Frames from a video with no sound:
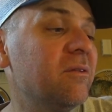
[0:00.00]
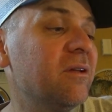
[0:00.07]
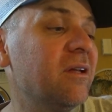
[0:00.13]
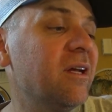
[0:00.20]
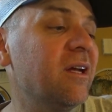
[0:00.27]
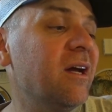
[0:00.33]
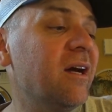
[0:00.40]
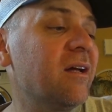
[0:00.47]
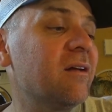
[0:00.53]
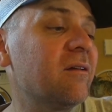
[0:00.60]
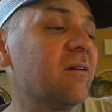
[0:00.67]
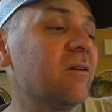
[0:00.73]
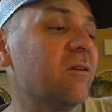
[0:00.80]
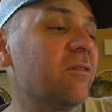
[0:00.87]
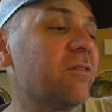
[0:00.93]
They got a
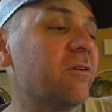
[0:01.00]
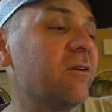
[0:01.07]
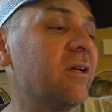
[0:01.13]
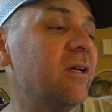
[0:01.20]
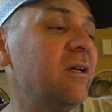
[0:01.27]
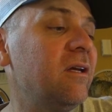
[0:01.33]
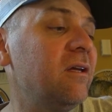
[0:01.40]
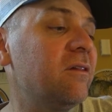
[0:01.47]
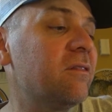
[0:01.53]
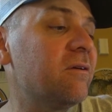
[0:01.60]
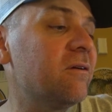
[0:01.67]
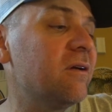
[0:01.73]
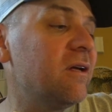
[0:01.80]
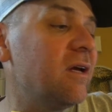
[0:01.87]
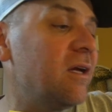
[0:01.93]
little
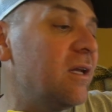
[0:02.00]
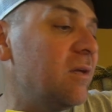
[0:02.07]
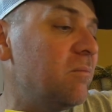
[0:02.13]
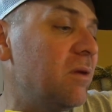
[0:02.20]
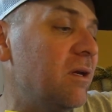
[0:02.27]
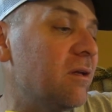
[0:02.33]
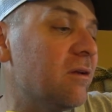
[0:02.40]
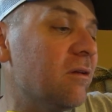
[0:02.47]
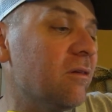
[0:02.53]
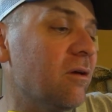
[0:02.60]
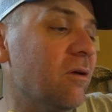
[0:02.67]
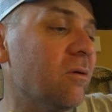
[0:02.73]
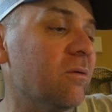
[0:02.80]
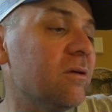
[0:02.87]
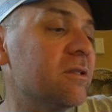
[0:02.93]
3080 being the
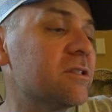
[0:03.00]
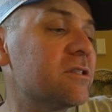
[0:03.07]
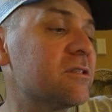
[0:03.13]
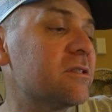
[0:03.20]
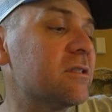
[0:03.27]
lowest,